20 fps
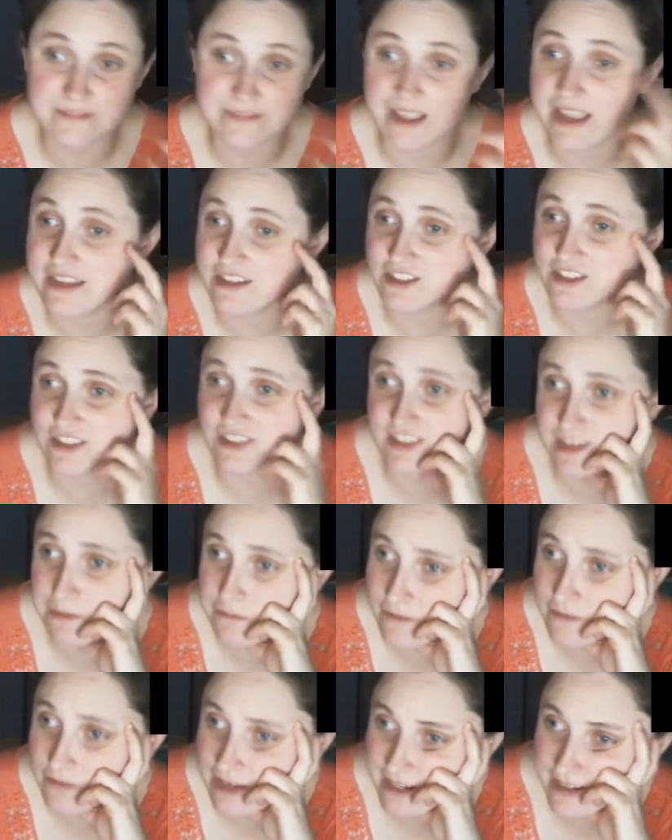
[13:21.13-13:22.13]
And just
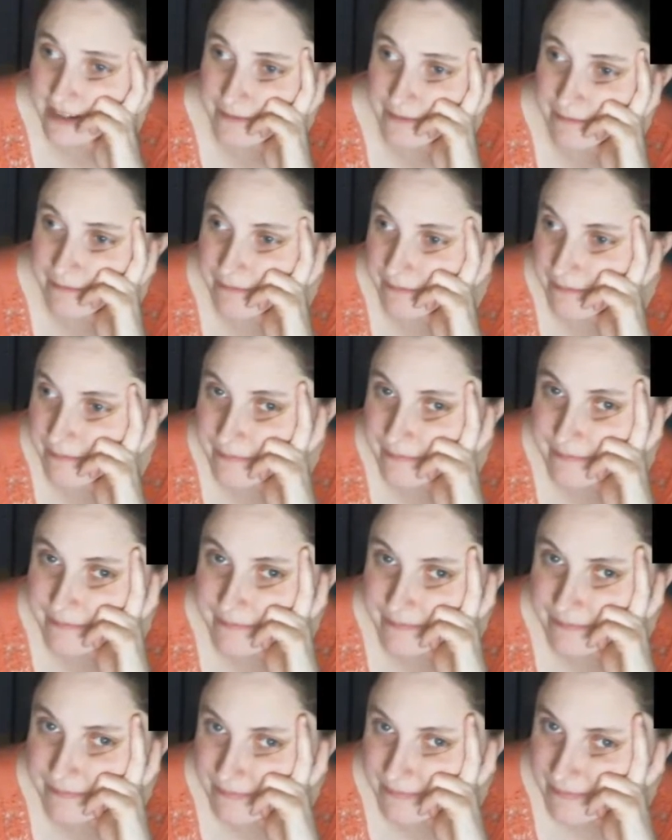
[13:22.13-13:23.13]
some random
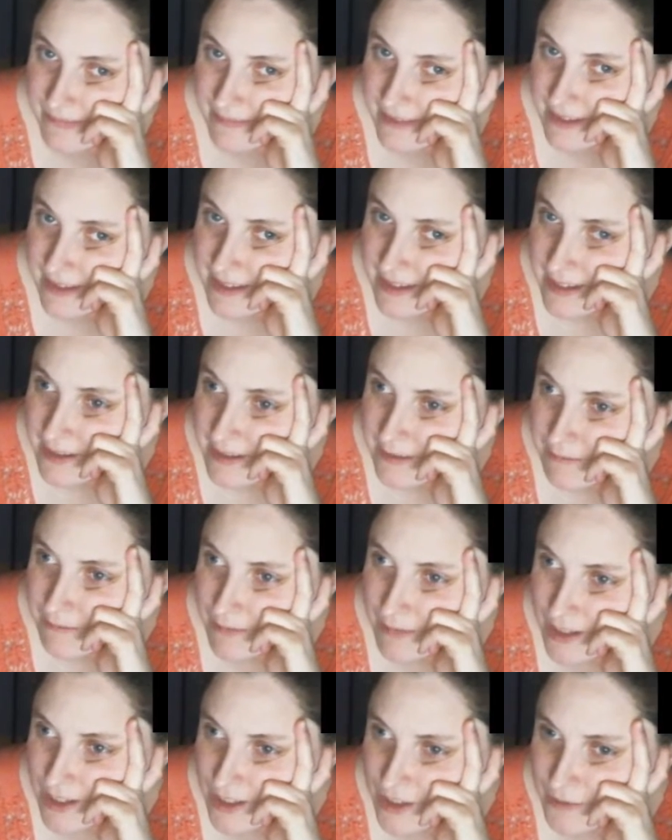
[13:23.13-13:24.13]

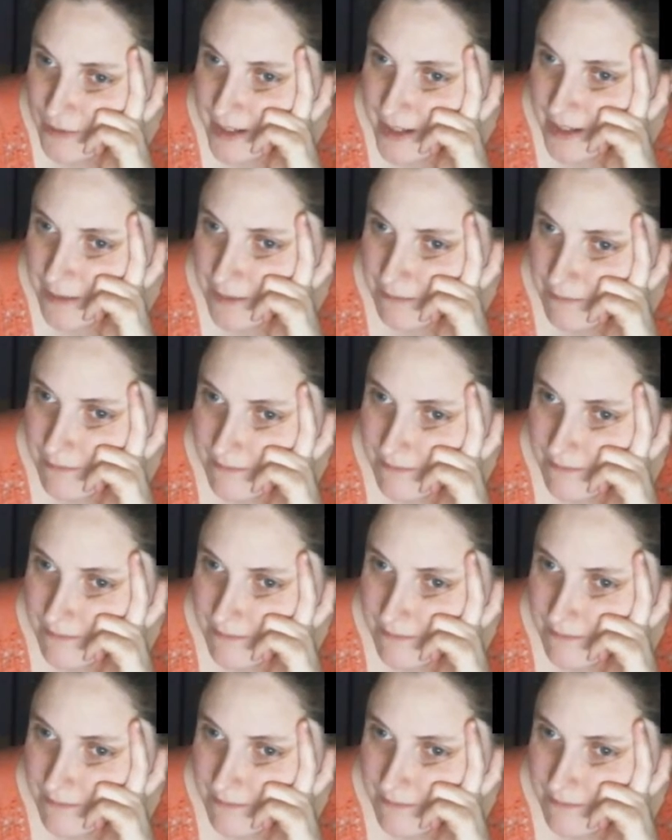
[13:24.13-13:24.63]
beach babe.